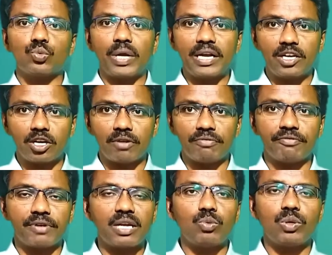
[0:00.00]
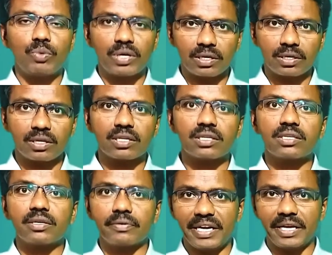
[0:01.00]
went off while we were
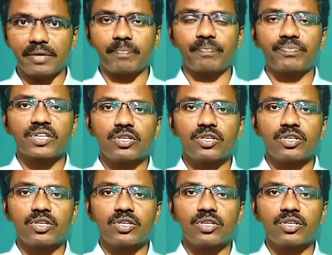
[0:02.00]
reading.